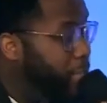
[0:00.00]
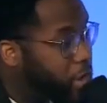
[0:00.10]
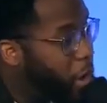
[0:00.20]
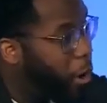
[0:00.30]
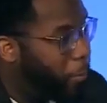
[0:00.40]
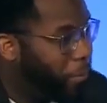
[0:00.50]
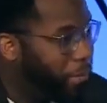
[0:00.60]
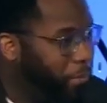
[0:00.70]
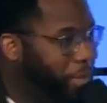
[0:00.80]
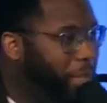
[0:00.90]
the carpet,
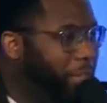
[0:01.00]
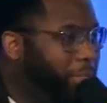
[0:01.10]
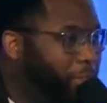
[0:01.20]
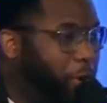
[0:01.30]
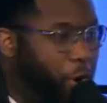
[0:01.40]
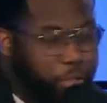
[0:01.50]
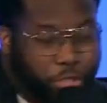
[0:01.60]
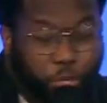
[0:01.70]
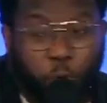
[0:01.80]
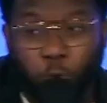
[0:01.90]
there are
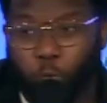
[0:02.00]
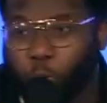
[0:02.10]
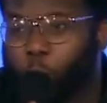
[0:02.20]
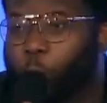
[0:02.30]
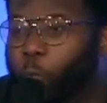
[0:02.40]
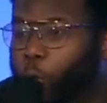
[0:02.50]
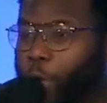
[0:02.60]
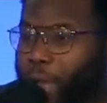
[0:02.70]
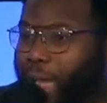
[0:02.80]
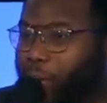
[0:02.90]
two
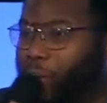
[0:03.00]
worn out,